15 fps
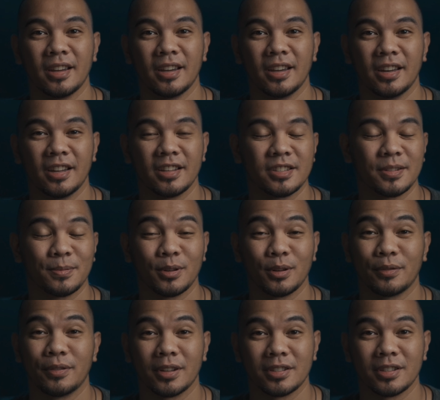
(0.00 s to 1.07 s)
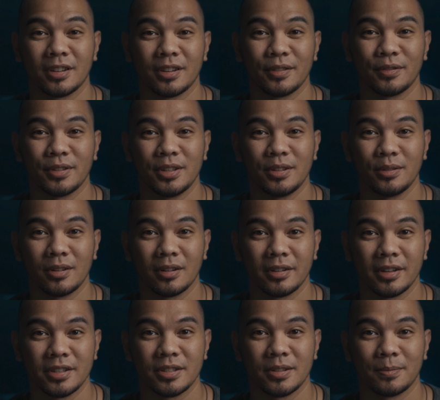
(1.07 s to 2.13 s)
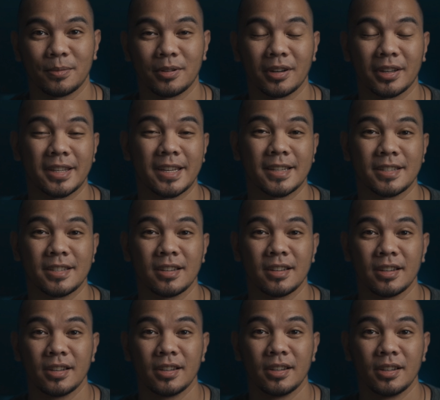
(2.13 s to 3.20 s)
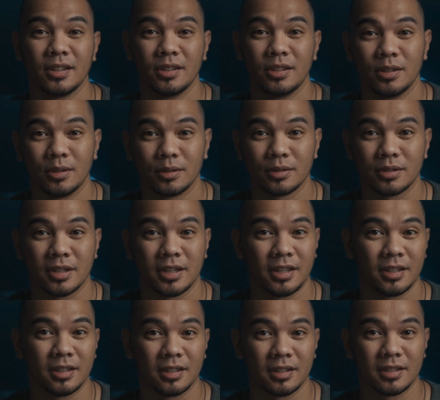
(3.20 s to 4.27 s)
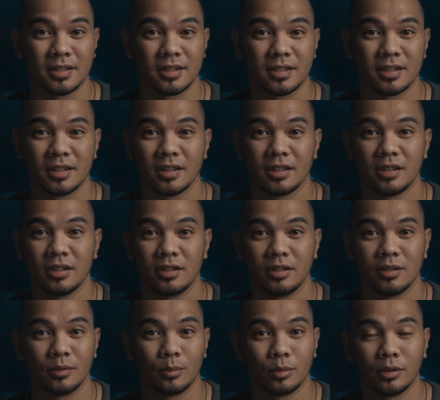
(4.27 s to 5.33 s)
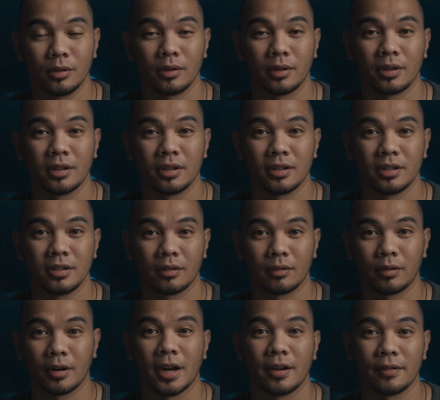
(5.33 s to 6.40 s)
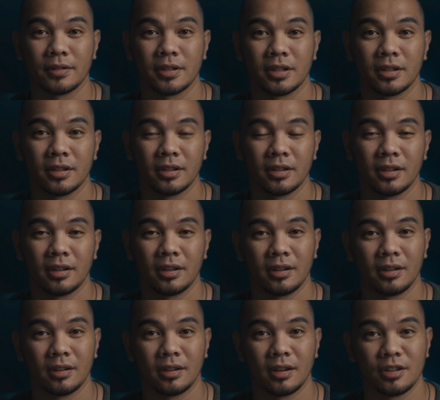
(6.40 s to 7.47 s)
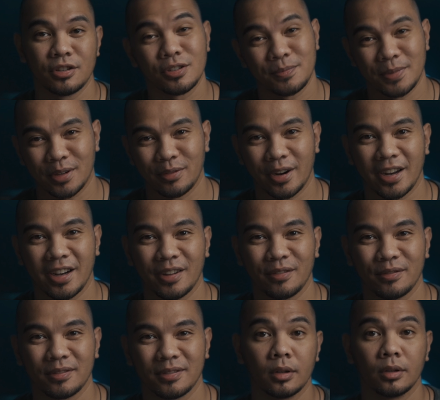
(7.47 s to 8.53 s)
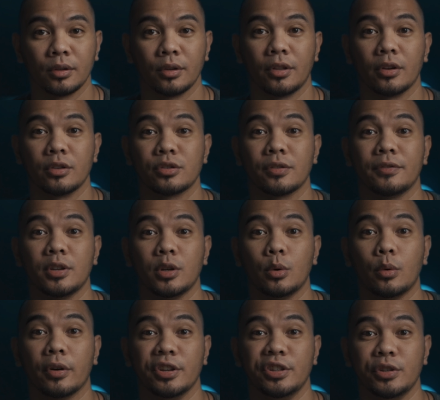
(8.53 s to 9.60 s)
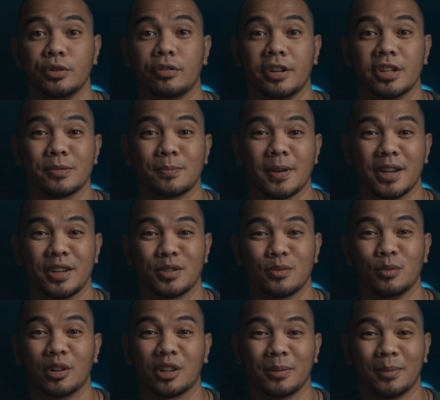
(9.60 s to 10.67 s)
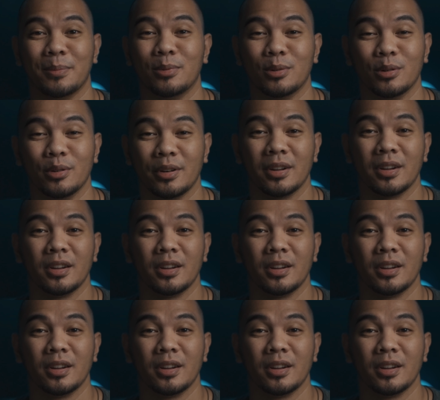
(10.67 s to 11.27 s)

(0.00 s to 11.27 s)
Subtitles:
and it's a perfect time for you guys to practice your skills, your work, your craft, and just be creative. To those of you who are new to this space, welcome aboard.